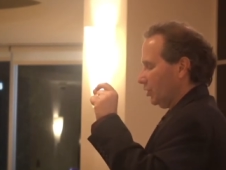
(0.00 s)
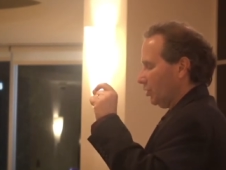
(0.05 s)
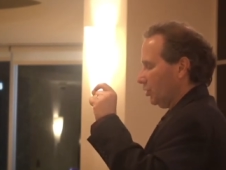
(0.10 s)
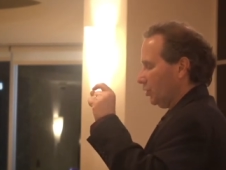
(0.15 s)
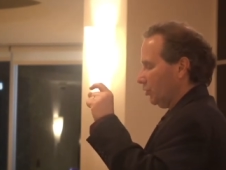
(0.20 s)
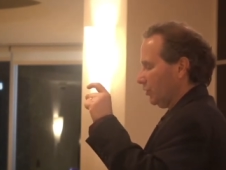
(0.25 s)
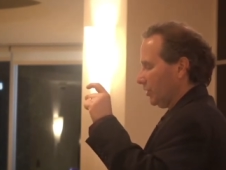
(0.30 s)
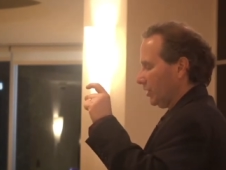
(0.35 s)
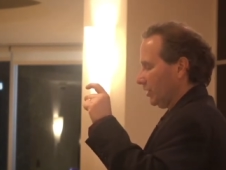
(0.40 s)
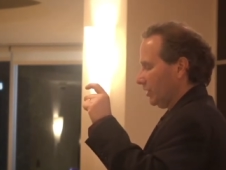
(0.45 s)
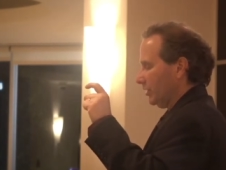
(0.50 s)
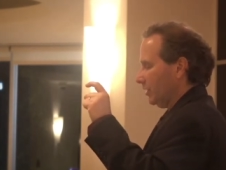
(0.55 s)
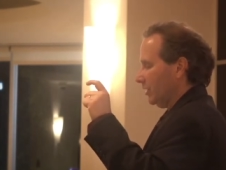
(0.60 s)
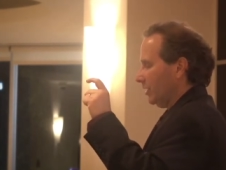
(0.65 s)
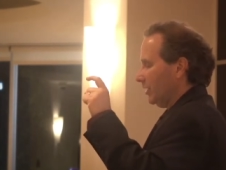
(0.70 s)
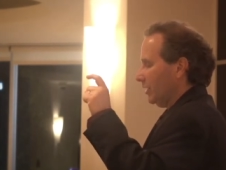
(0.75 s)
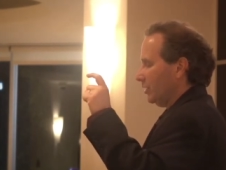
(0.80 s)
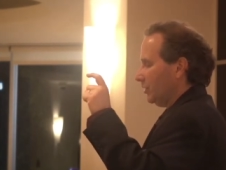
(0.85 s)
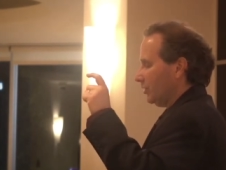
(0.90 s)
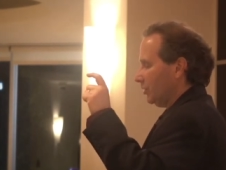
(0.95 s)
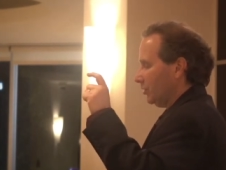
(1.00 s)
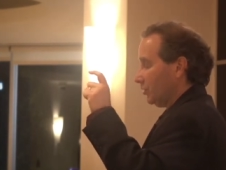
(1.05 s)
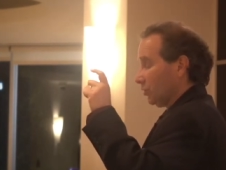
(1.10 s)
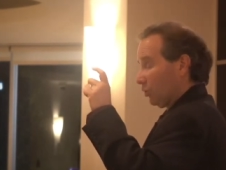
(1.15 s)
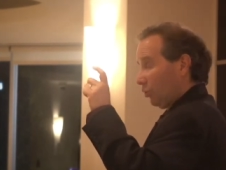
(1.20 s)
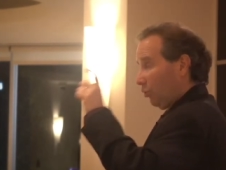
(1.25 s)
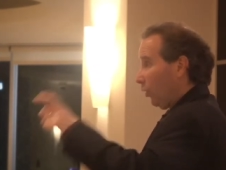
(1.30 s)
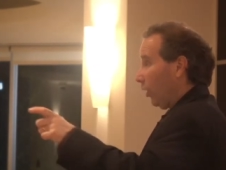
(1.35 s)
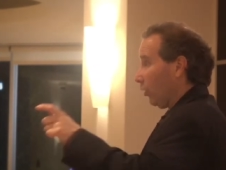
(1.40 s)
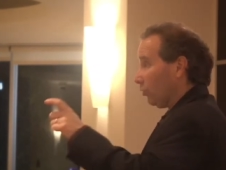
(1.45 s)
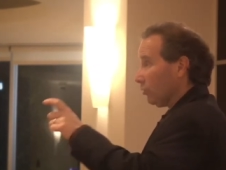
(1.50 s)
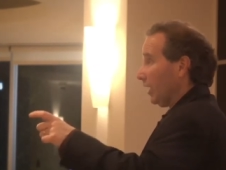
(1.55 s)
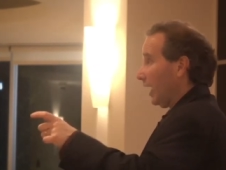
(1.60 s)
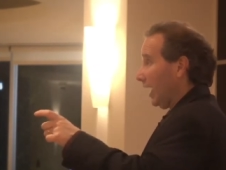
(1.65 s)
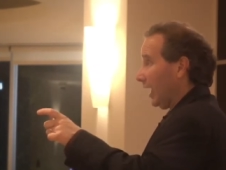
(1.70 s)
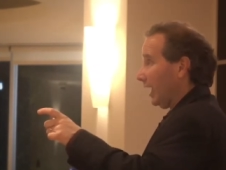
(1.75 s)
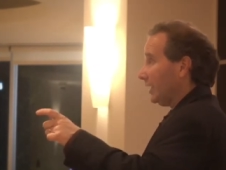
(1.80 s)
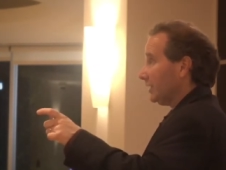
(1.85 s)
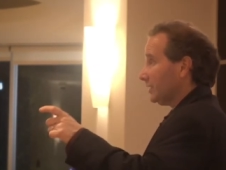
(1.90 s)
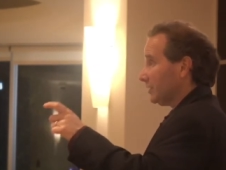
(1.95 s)
you can quote
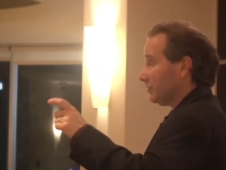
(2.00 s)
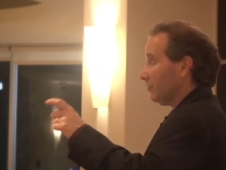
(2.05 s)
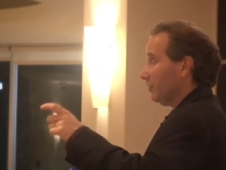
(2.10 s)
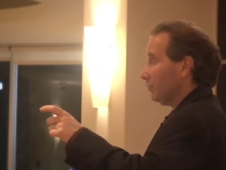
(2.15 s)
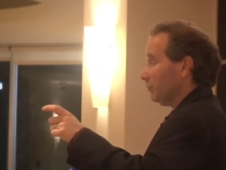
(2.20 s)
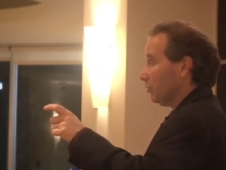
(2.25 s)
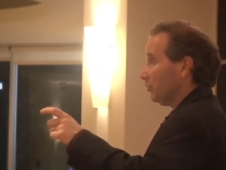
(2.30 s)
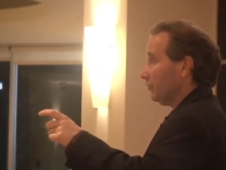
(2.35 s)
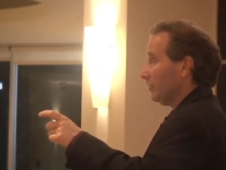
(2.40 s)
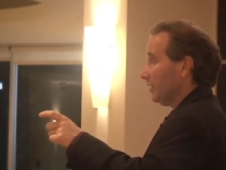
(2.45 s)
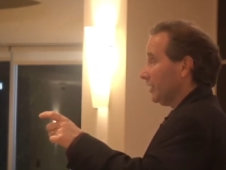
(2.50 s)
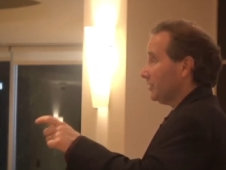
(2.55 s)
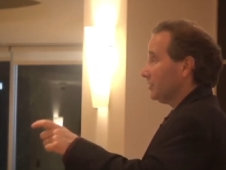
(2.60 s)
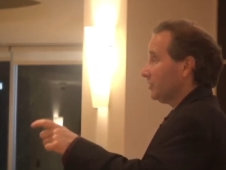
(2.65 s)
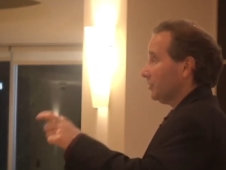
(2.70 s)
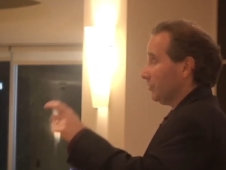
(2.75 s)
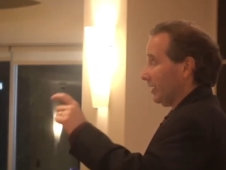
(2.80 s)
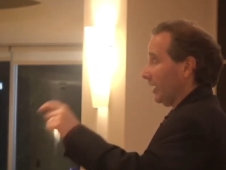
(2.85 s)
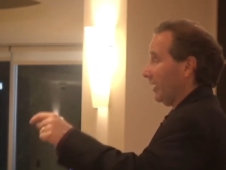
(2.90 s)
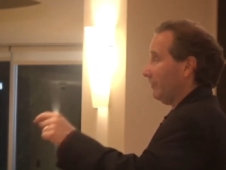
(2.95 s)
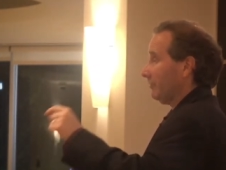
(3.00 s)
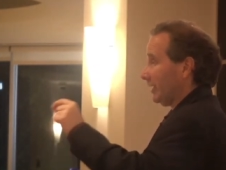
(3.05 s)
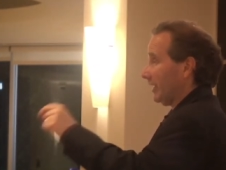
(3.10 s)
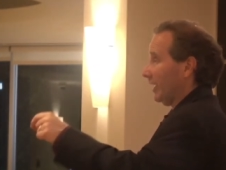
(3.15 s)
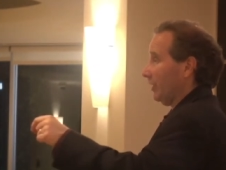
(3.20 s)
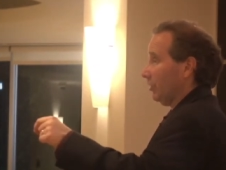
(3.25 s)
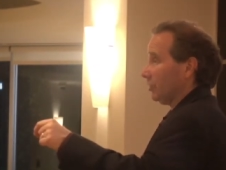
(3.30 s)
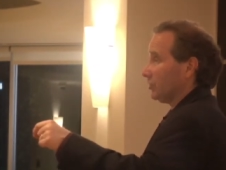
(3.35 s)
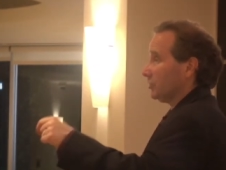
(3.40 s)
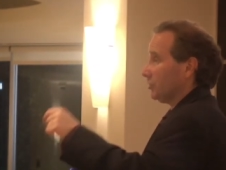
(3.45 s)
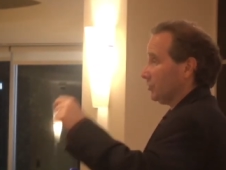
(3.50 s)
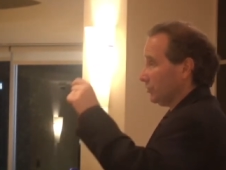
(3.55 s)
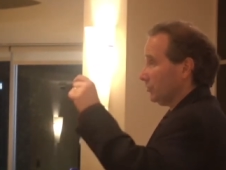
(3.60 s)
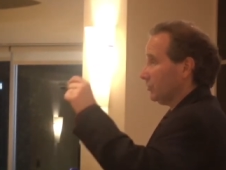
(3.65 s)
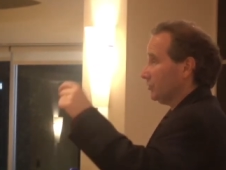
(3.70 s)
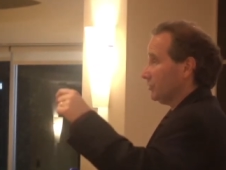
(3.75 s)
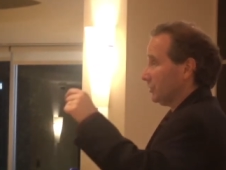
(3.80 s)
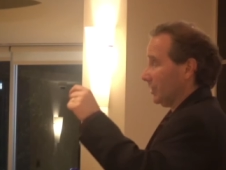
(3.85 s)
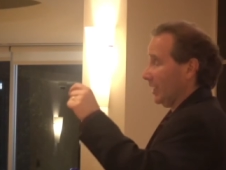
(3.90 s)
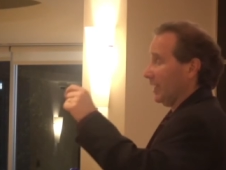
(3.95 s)
lines from movies. You can have a character
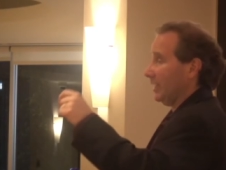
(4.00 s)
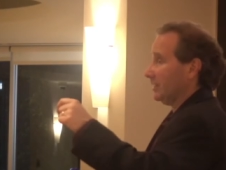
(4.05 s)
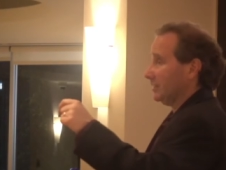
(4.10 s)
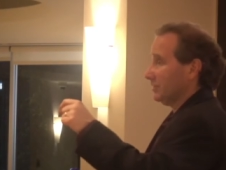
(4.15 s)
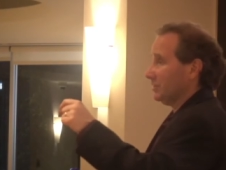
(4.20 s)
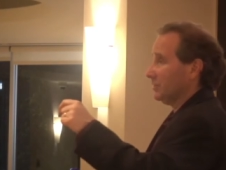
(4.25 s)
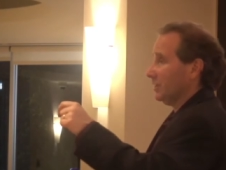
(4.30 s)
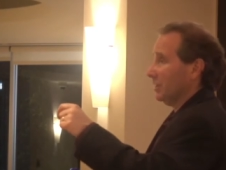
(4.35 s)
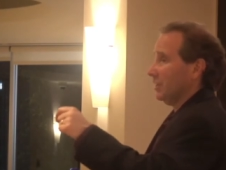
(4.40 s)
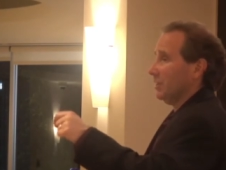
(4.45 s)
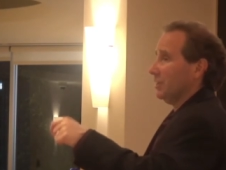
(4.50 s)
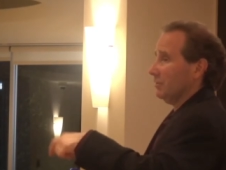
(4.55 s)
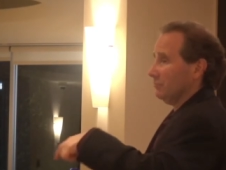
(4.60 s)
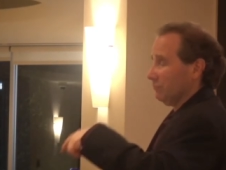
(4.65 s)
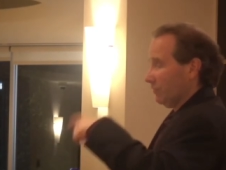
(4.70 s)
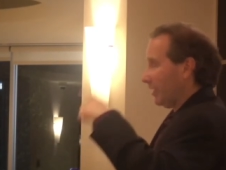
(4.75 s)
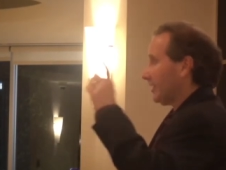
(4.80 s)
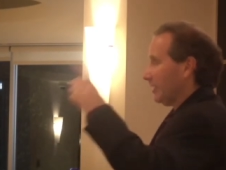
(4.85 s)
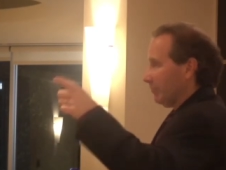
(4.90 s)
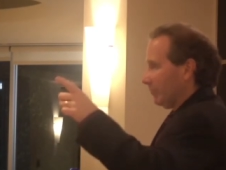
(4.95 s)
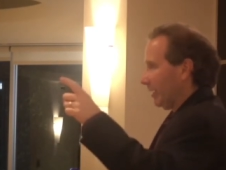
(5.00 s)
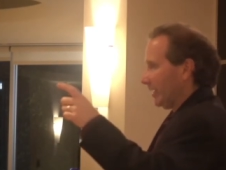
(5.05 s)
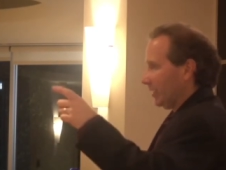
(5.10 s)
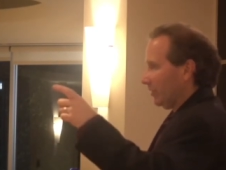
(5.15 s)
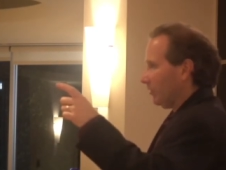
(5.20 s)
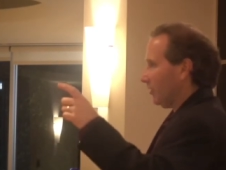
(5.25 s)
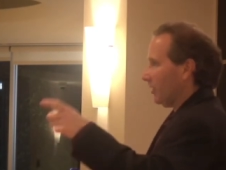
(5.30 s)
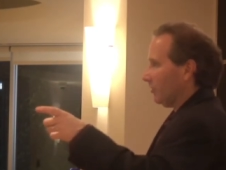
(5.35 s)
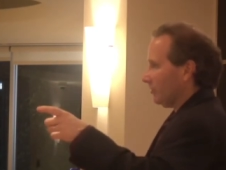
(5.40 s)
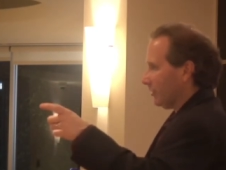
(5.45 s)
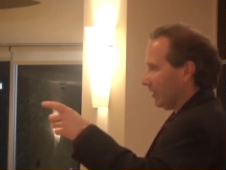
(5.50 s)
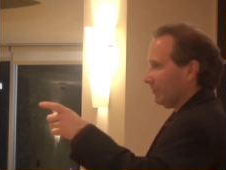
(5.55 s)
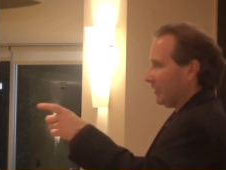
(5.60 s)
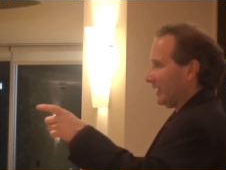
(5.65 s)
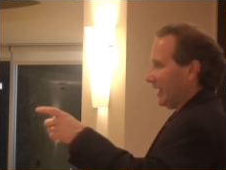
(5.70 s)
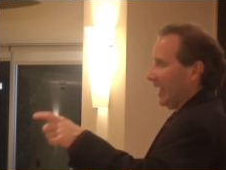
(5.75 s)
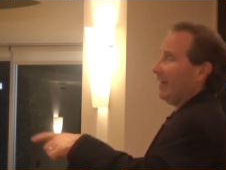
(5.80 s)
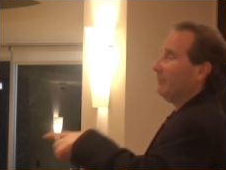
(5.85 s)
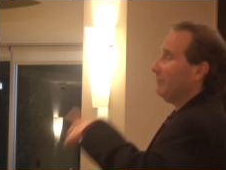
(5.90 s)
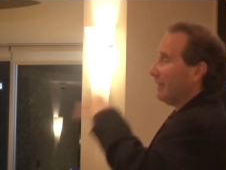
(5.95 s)
who says, frankly, my dear, I don't give
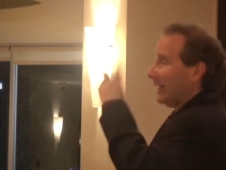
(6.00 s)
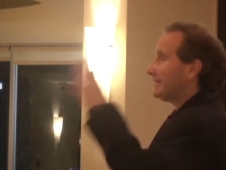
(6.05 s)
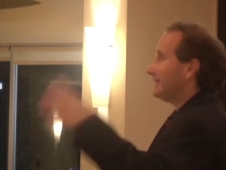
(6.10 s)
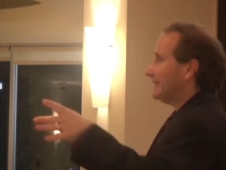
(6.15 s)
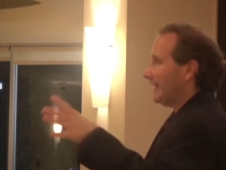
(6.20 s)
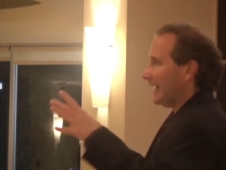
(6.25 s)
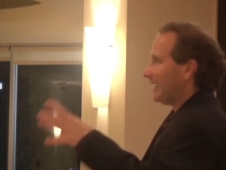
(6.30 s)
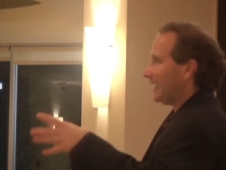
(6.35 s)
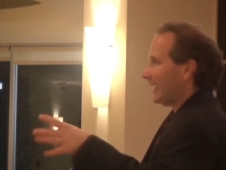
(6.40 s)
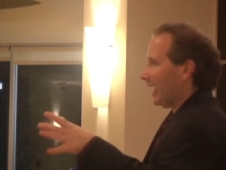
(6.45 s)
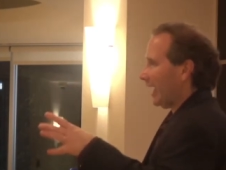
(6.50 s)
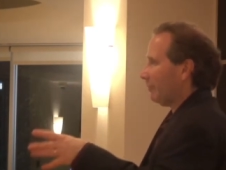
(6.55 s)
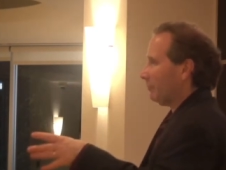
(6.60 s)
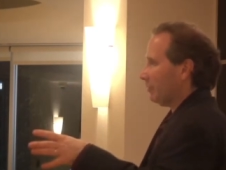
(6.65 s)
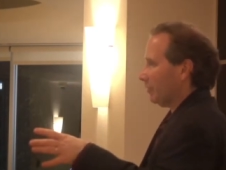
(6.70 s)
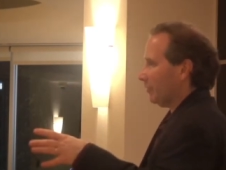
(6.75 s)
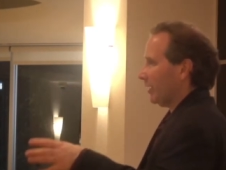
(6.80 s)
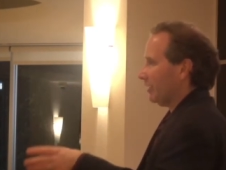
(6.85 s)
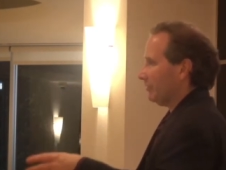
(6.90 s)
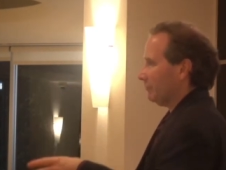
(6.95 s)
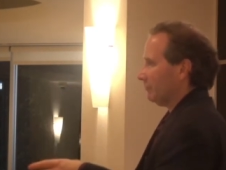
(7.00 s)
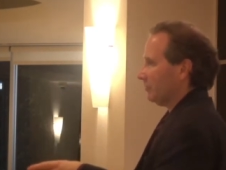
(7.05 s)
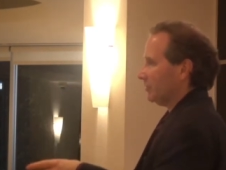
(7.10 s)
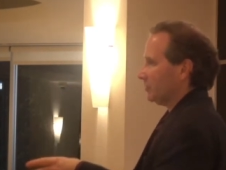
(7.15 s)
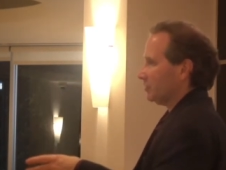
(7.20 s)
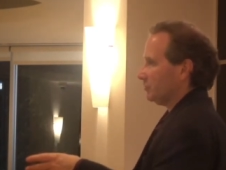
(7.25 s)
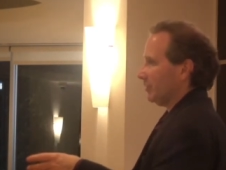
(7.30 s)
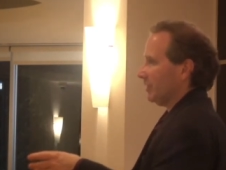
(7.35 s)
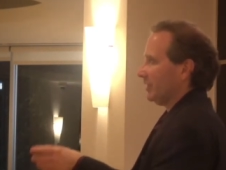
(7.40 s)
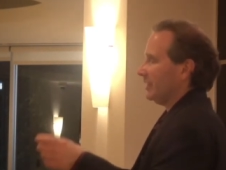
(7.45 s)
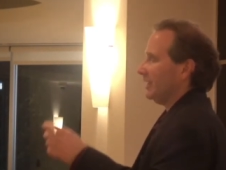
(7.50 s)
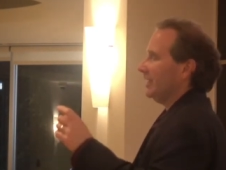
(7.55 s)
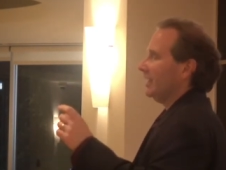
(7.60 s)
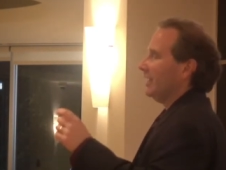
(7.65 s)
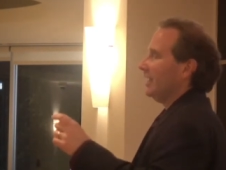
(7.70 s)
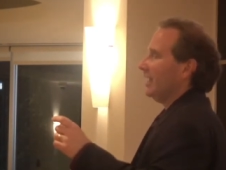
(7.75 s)
a damn. That's not a copyright infringement.